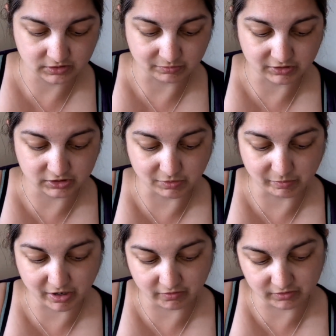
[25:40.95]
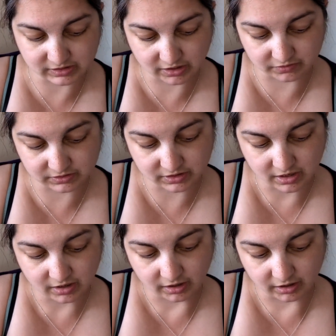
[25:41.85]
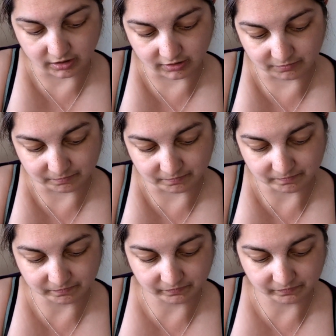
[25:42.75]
to my parents' house, one